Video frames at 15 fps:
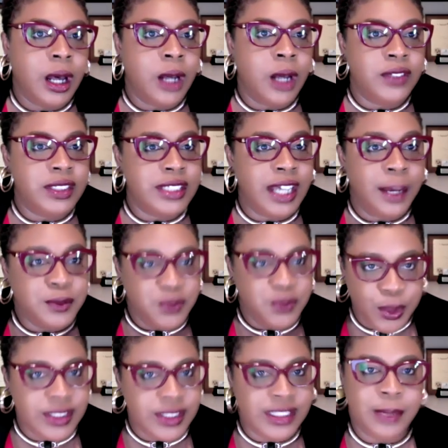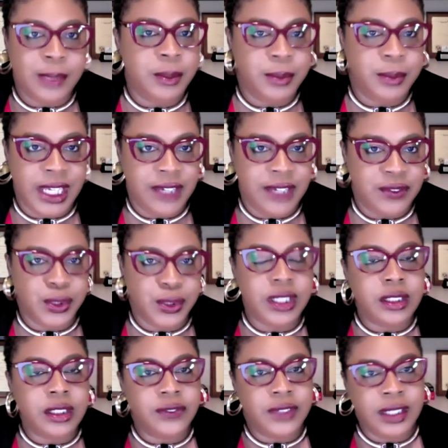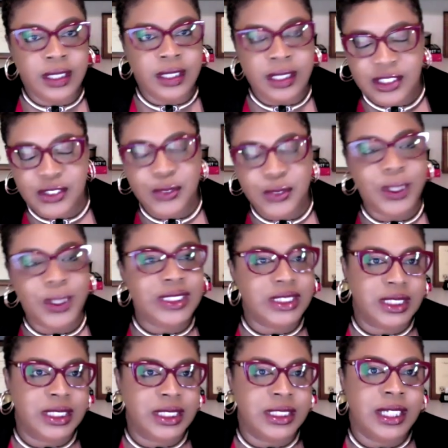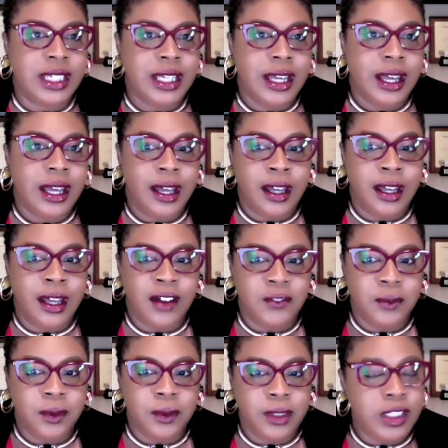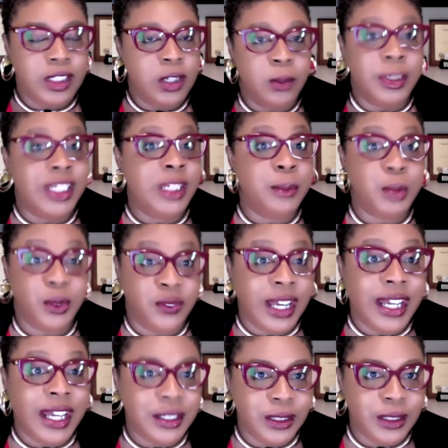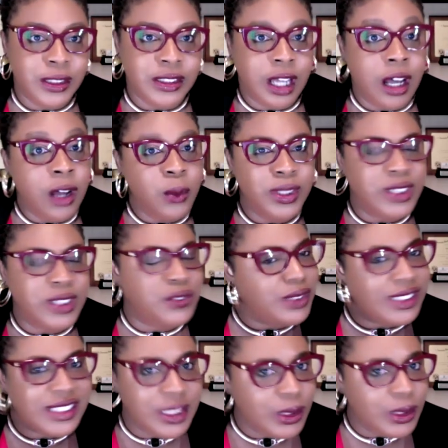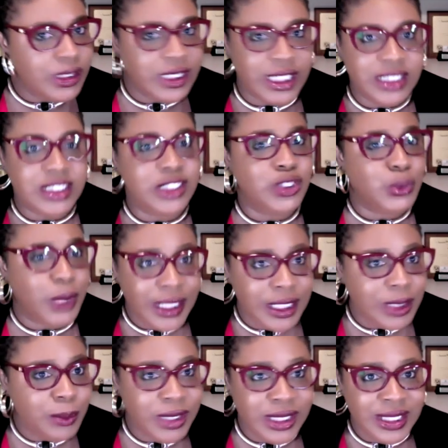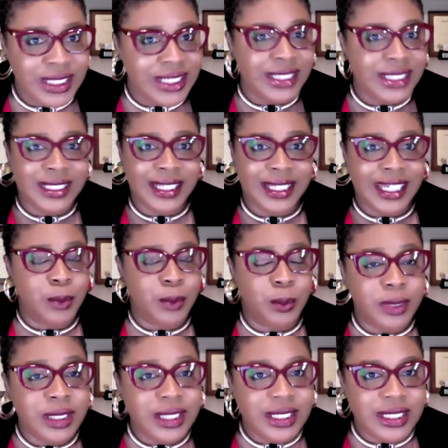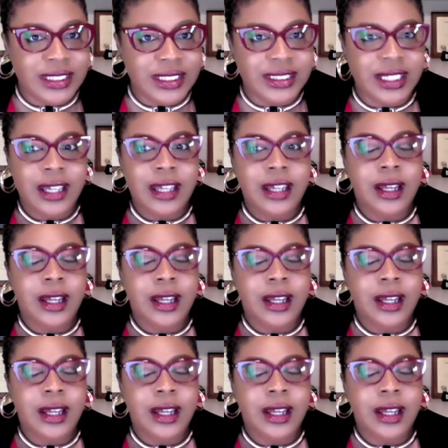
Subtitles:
Oftentimes, for instance, I'm in behavioral health, and the integration of many providers, all with different skill sets and training abilities and capabilities.